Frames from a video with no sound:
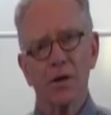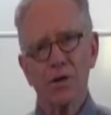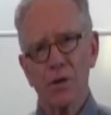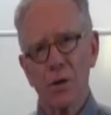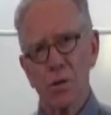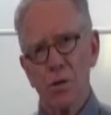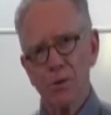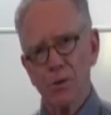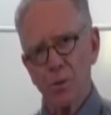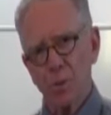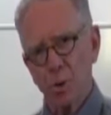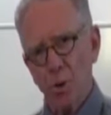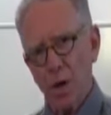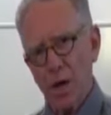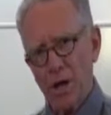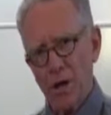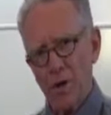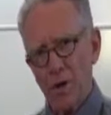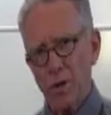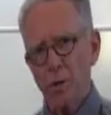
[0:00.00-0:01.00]
So we'll
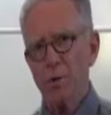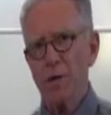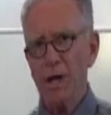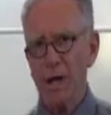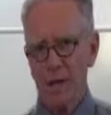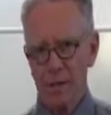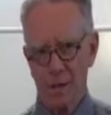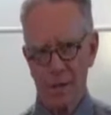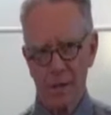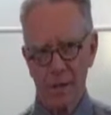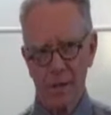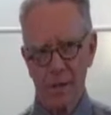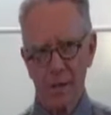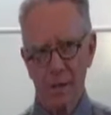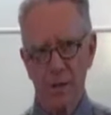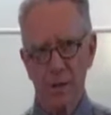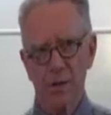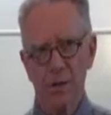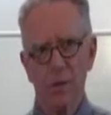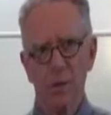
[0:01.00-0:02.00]
deploy a new technique,
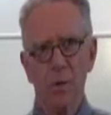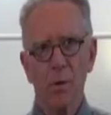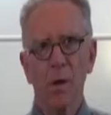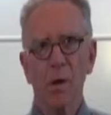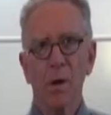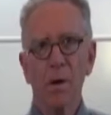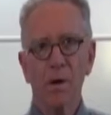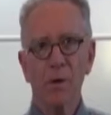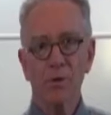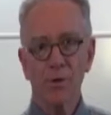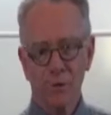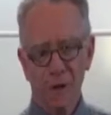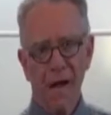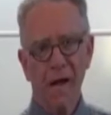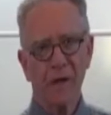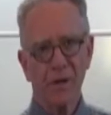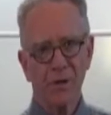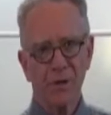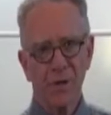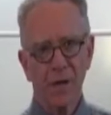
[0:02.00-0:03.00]
a new
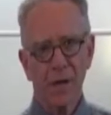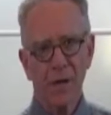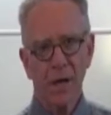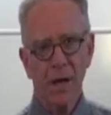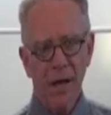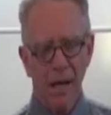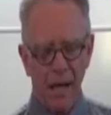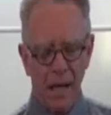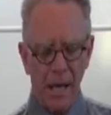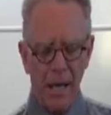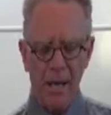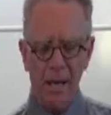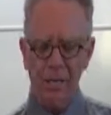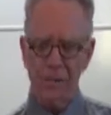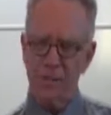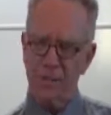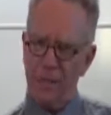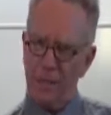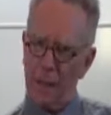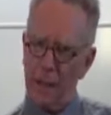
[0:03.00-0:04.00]
strategy, and
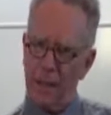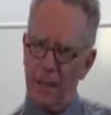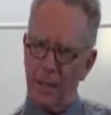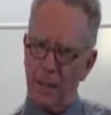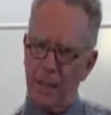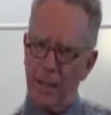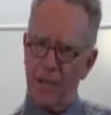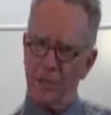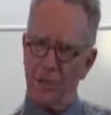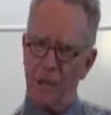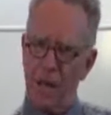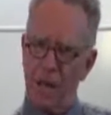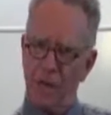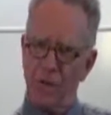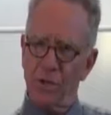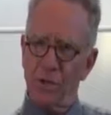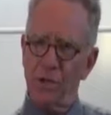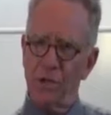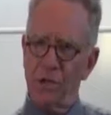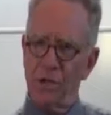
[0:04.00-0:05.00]
it slightly
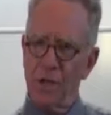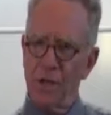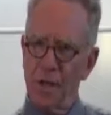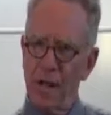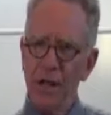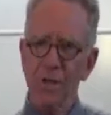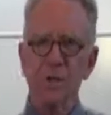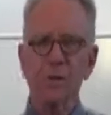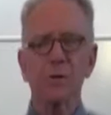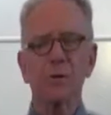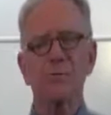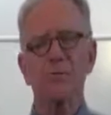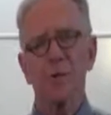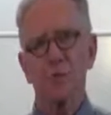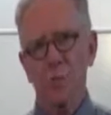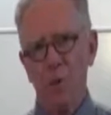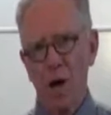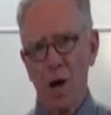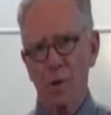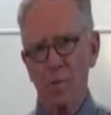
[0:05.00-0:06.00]
changes the nature of
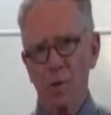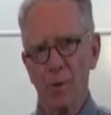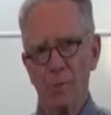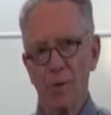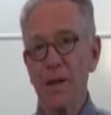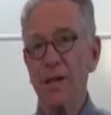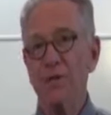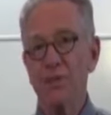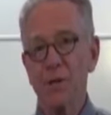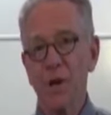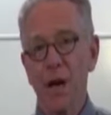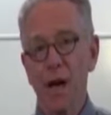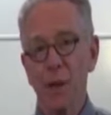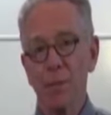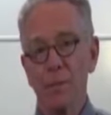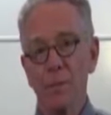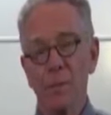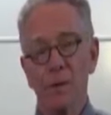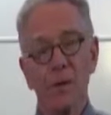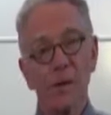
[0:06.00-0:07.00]
the problem each
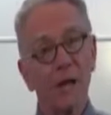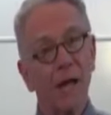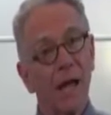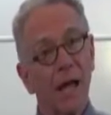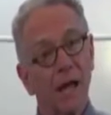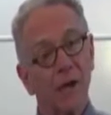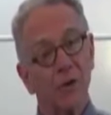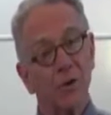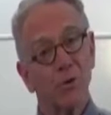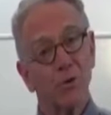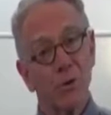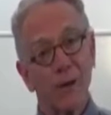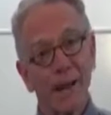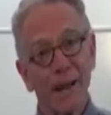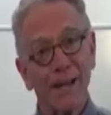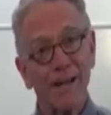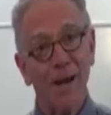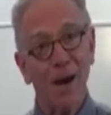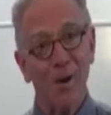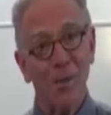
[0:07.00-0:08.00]
time,
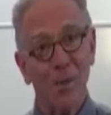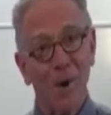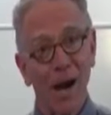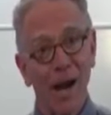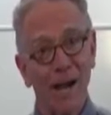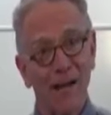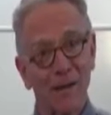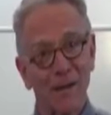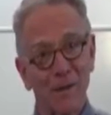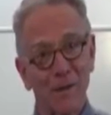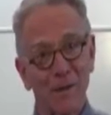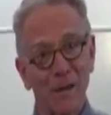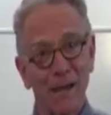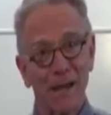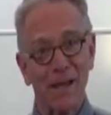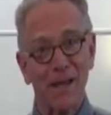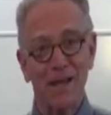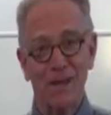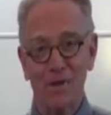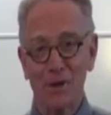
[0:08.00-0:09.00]
tricking our brain into
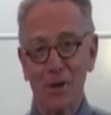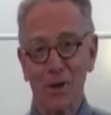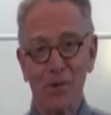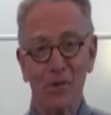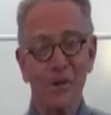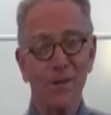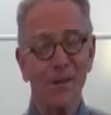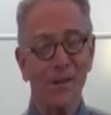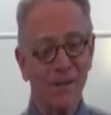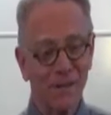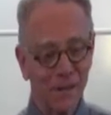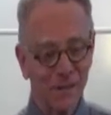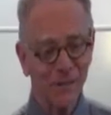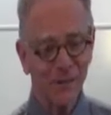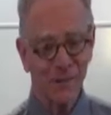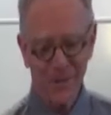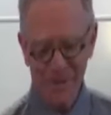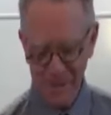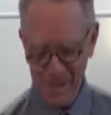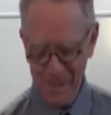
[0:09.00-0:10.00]
thinking it's solving a
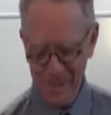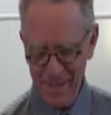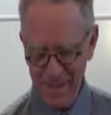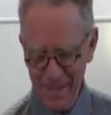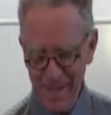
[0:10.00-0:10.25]
different